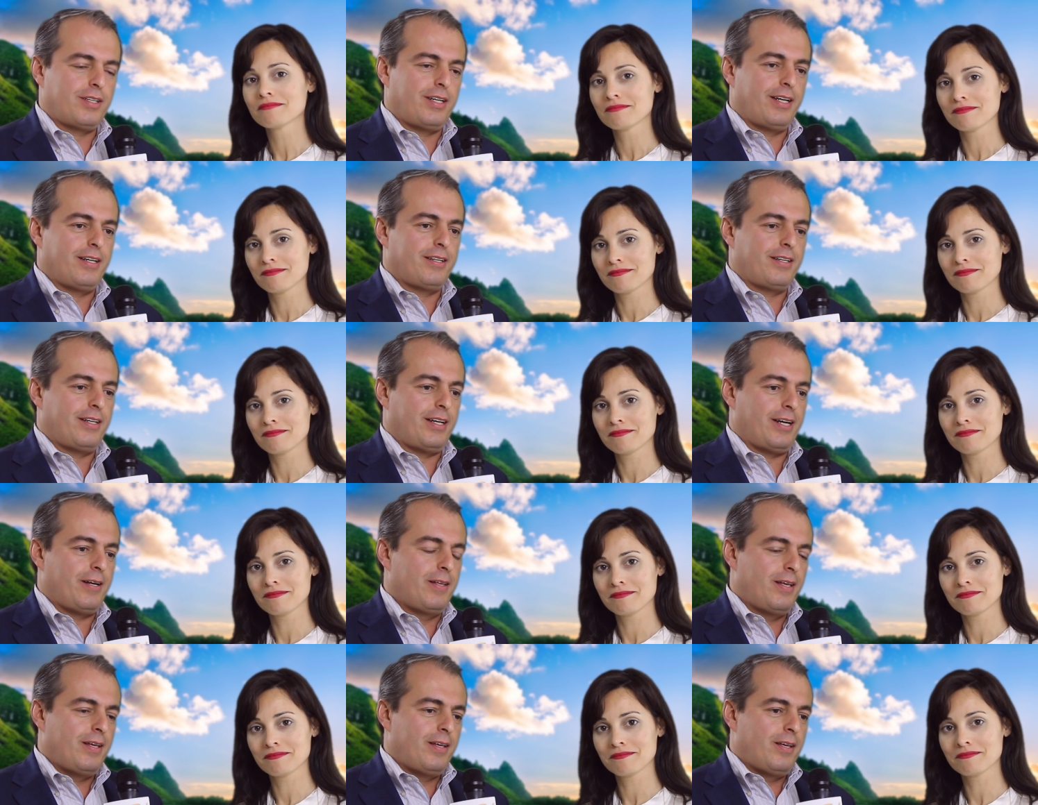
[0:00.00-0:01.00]
Speaker 1: And uh,
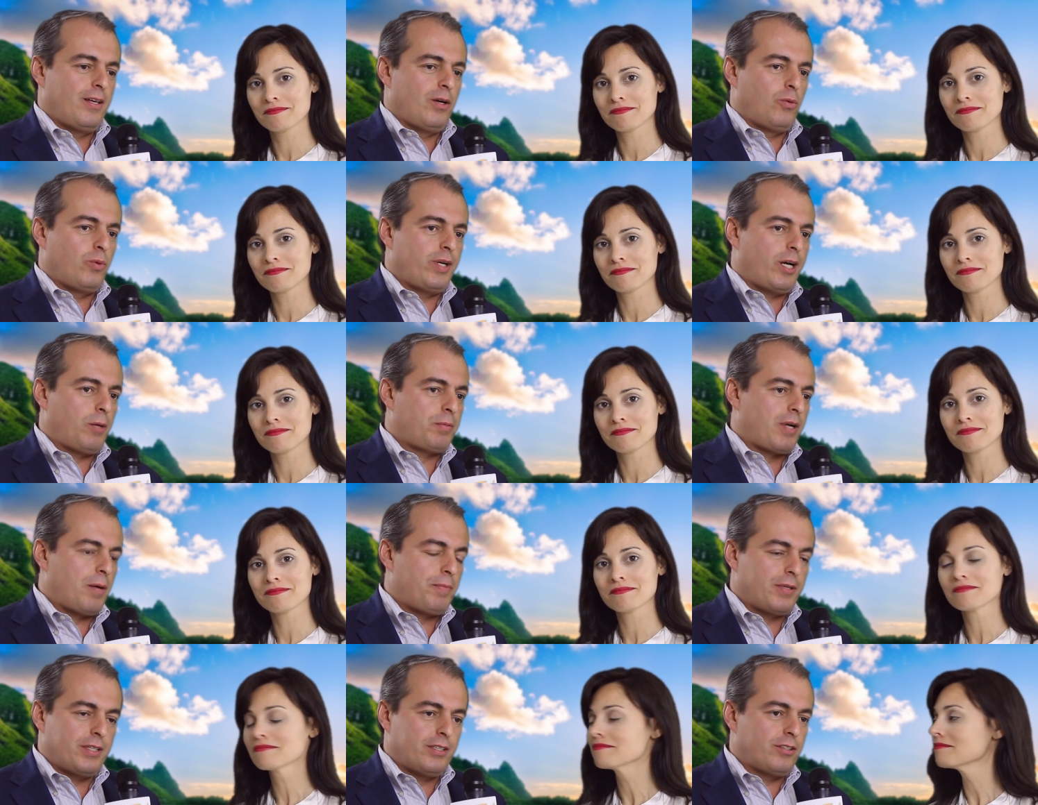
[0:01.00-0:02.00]
we help
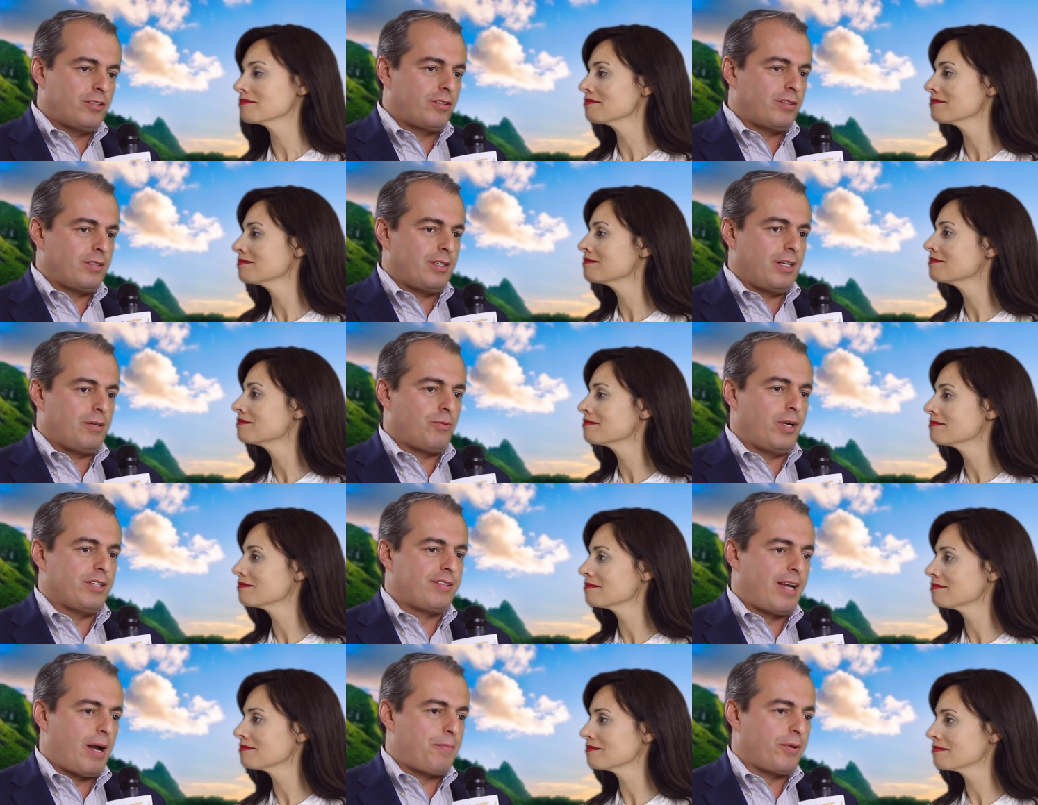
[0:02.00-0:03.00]
companies uh, raise
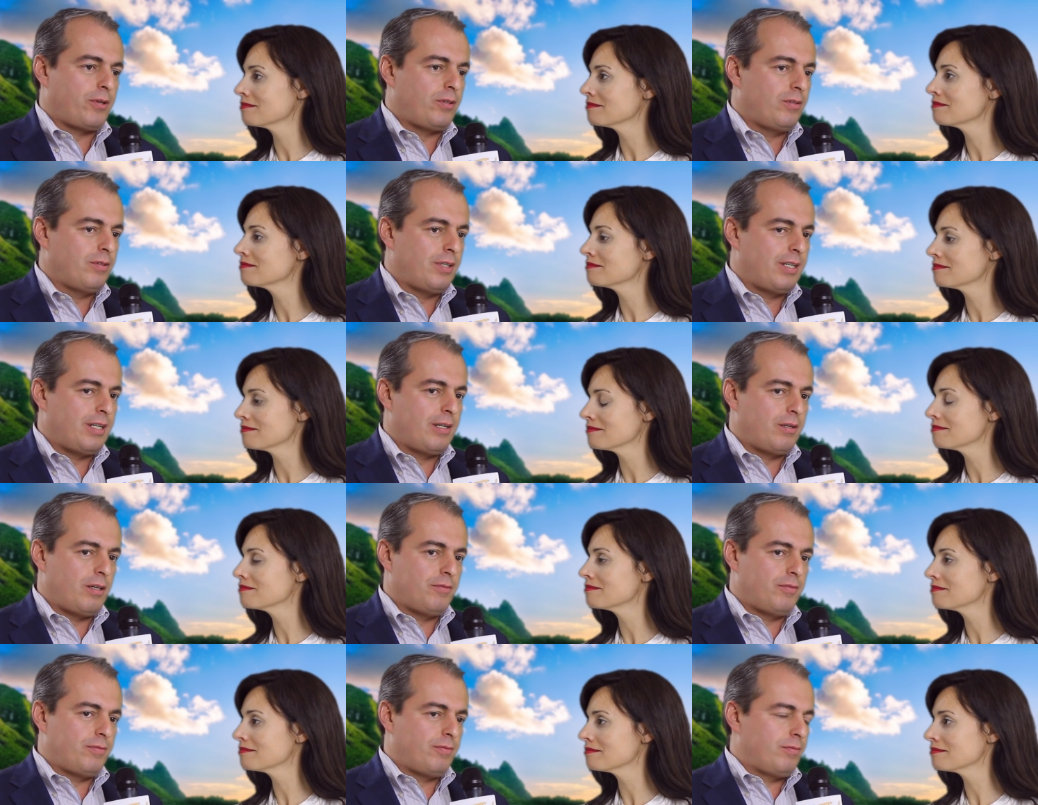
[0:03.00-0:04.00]
capital uh,
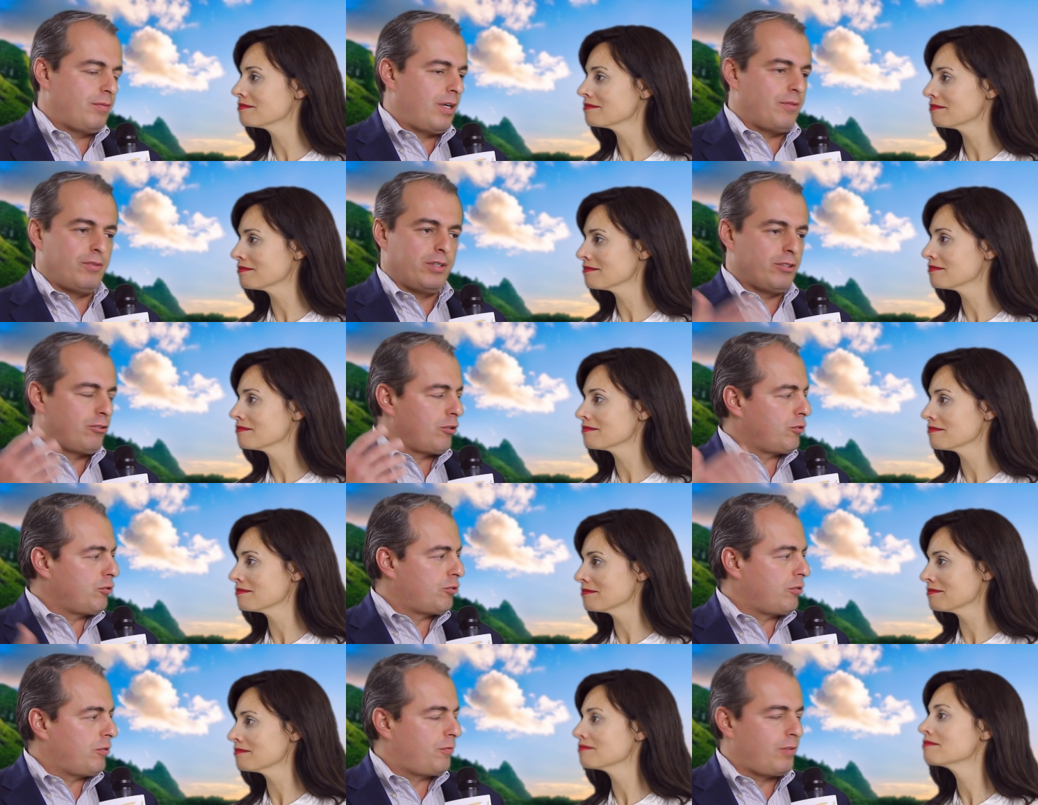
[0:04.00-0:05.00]
of every
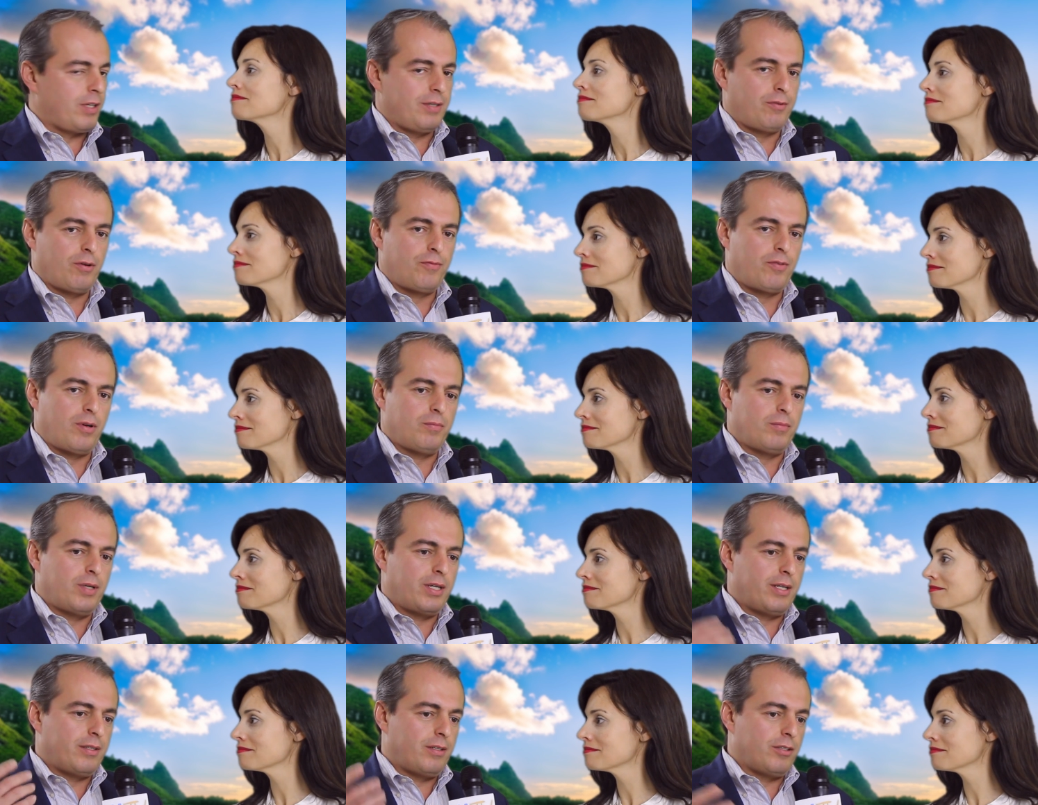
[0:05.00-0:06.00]
institutional flavor, from
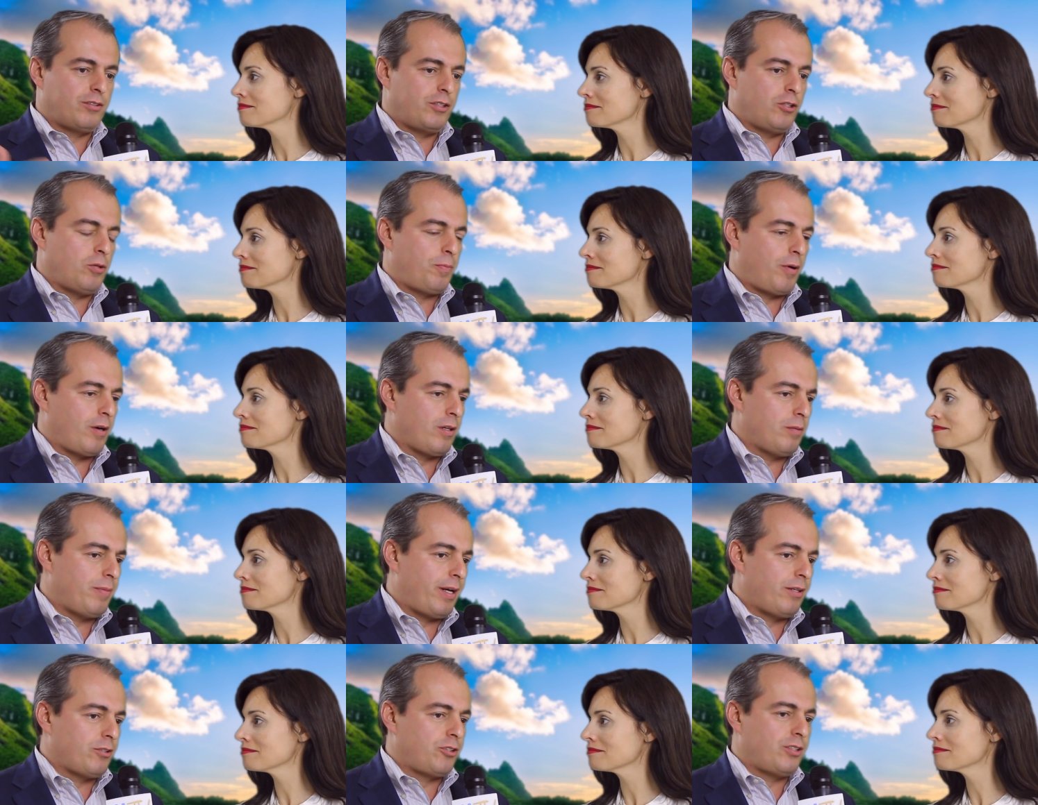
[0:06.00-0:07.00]
uh, the senior part of the
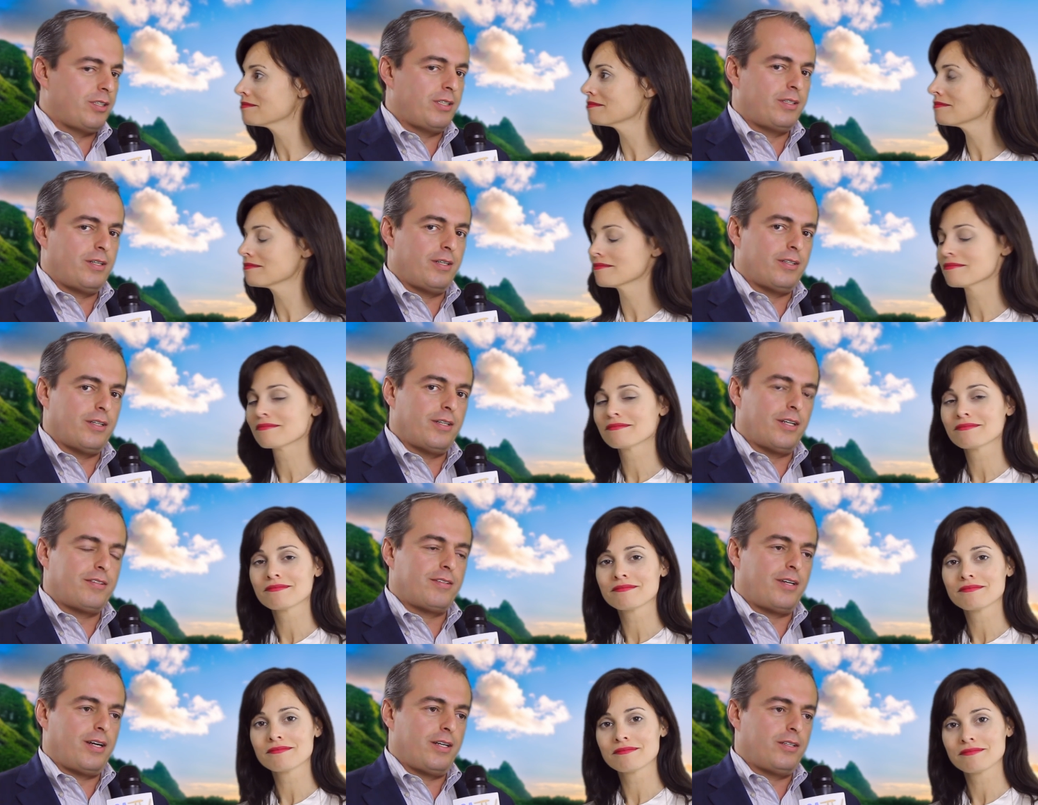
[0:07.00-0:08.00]
balance sheet on the debt
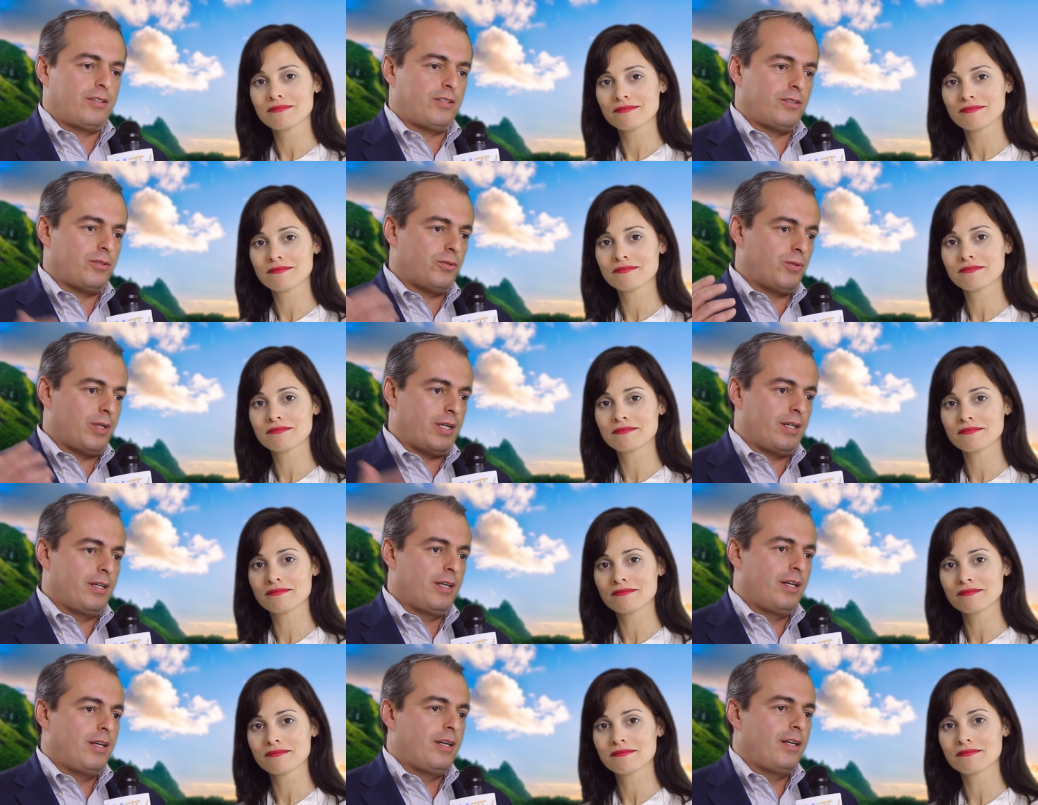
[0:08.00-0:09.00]
side to uh,
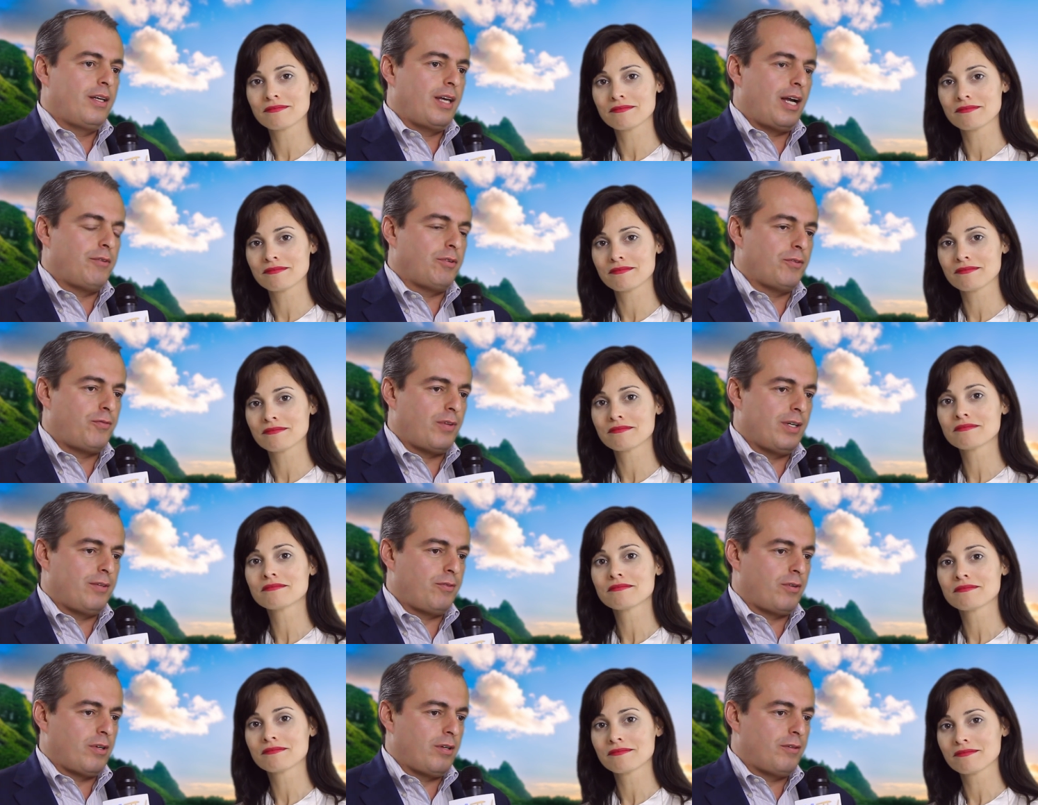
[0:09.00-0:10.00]
every
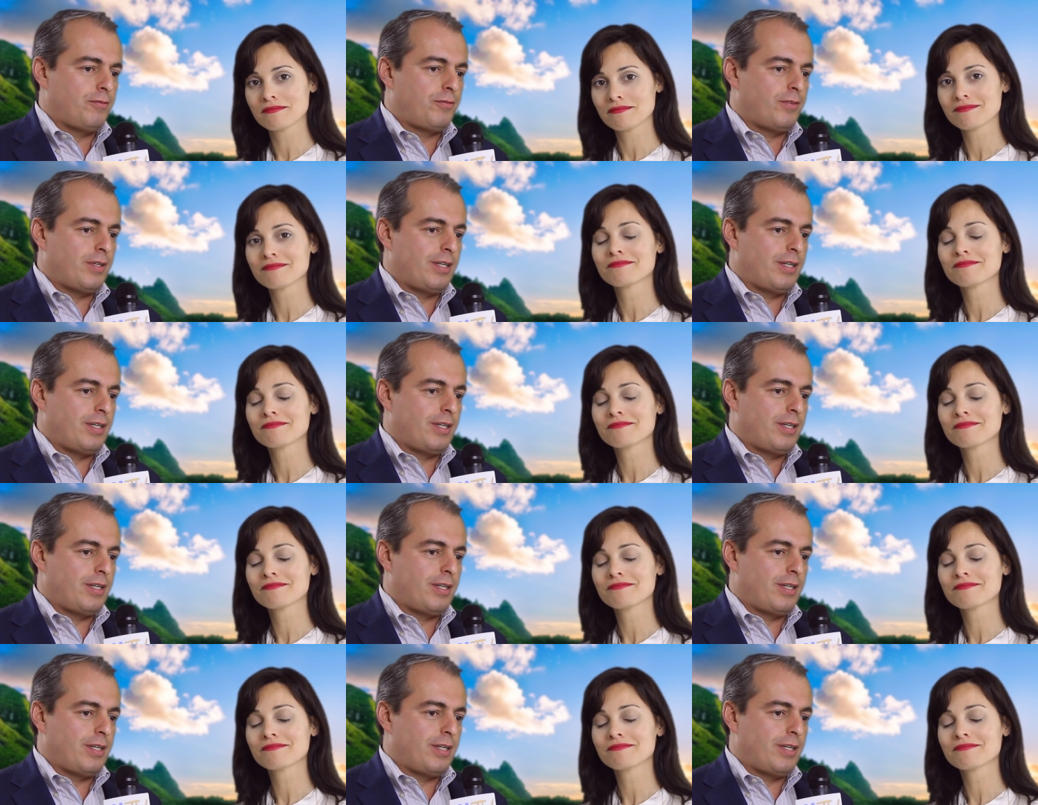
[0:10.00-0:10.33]
flavor of